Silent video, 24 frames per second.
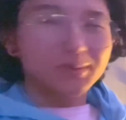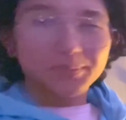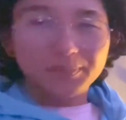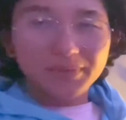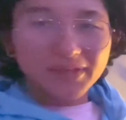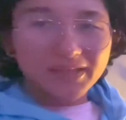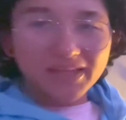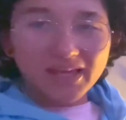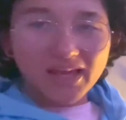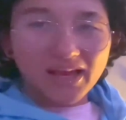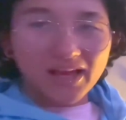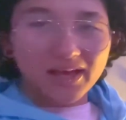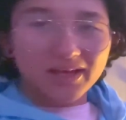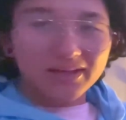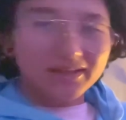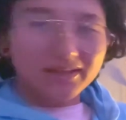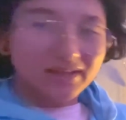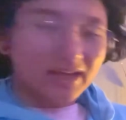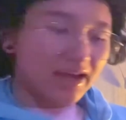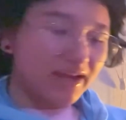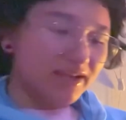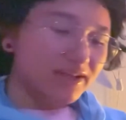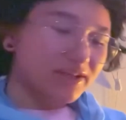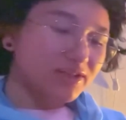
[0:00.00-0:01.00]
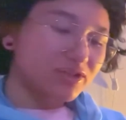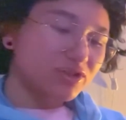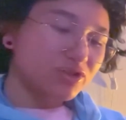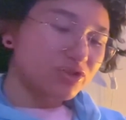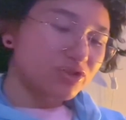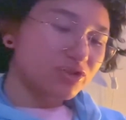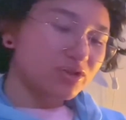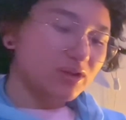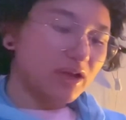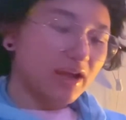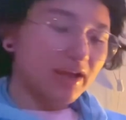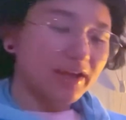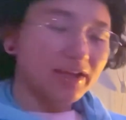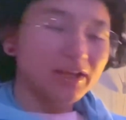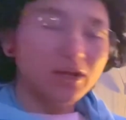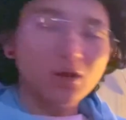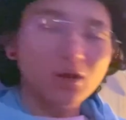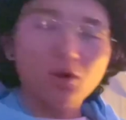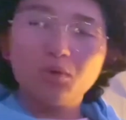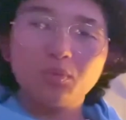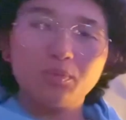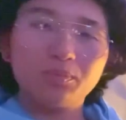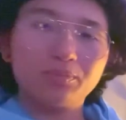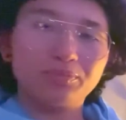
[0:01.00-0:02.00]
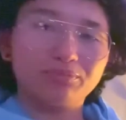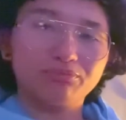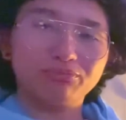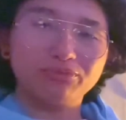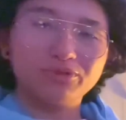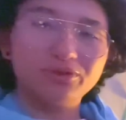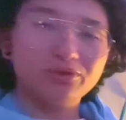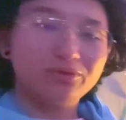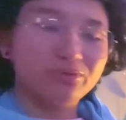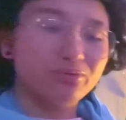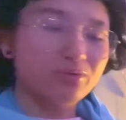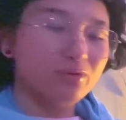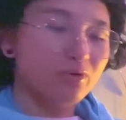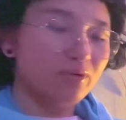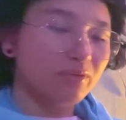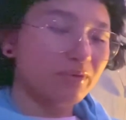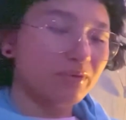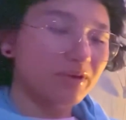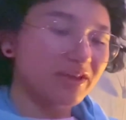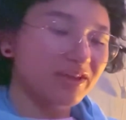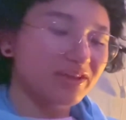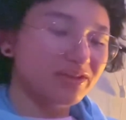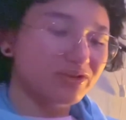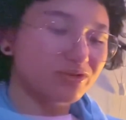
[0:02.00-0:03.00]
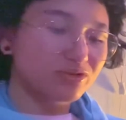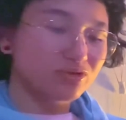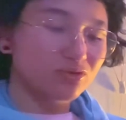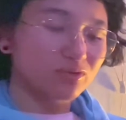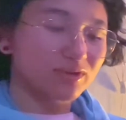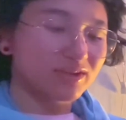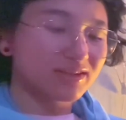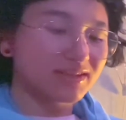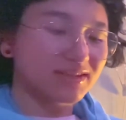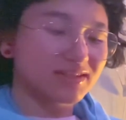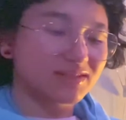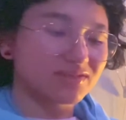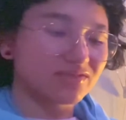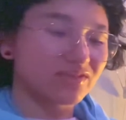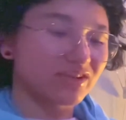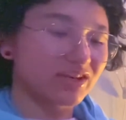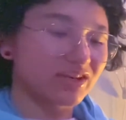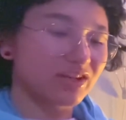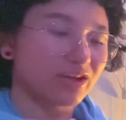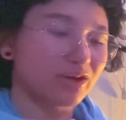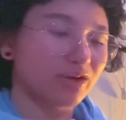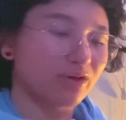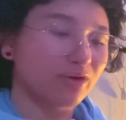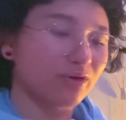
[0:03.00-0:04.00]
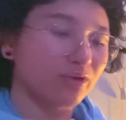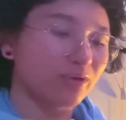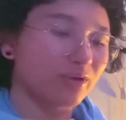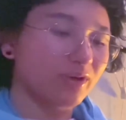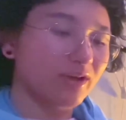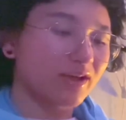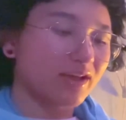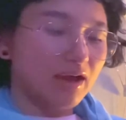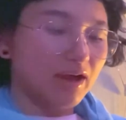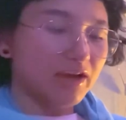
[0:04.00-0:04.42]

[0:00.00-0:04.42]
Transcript: But yeah, I hope you enjoyed this video.